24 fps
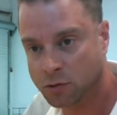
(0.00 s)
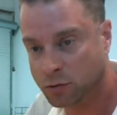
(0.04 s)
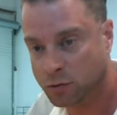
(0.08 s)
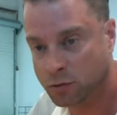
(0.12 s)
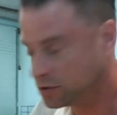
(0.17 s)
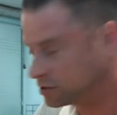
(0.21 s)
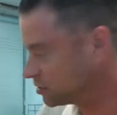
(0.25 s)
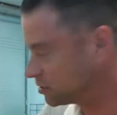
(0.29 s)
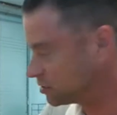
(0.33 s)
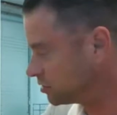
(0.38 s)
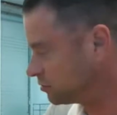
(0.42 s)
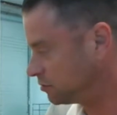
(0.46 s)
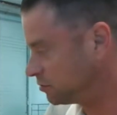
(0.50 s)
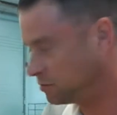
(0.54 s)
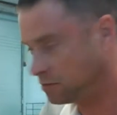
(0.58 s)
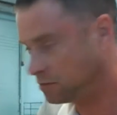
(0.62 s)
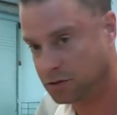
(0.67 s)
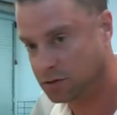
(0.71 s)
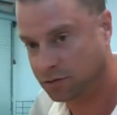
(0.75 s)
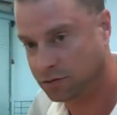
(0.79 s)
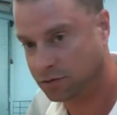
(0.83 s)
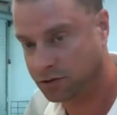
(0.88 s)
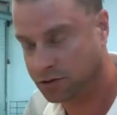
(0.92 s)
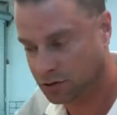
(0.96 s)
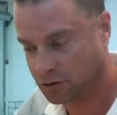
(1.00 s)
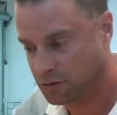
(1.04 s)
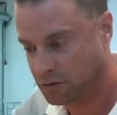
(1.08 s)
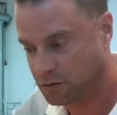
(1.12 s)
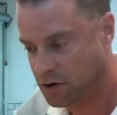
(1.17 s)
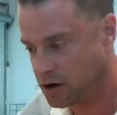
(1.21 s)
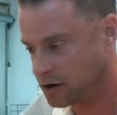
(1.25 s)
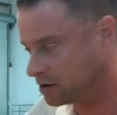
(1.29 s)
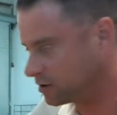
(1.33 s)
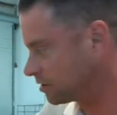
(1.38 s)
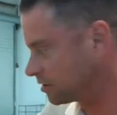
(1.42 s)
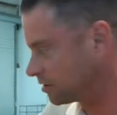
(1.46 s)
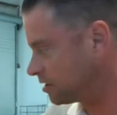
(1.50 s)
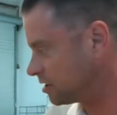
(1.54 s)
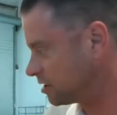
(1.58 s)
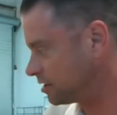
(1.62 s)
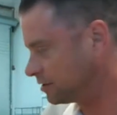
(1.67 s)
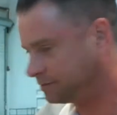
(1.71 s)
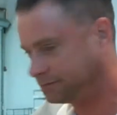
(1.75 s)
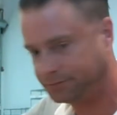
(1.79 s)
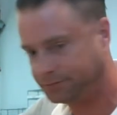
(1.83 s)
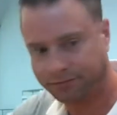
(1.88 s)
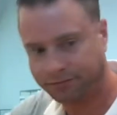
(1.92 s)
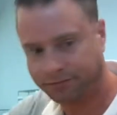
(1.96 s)
you wish to, simply turn the monitor
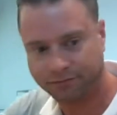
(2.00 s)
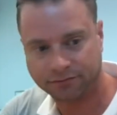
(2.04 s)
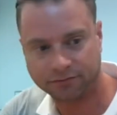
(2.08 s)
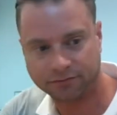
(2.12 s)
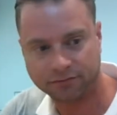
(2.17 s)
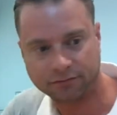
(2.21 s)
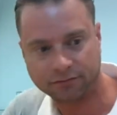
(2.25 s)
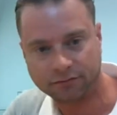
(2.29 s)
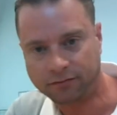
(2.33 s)
on,